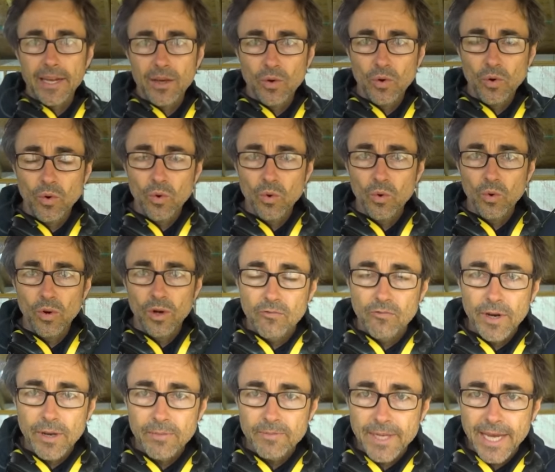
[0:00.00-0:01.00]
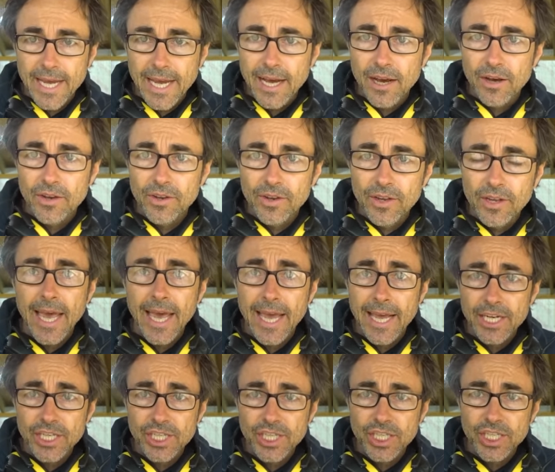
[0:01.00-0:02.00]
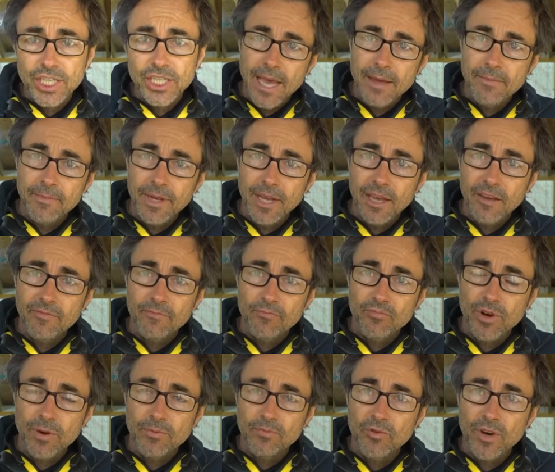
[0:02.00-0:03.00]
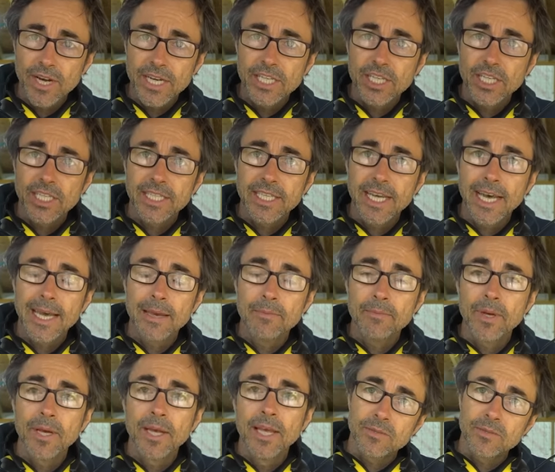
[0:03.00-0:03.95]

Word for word: it all ripped down, edged, MDF preparation tape,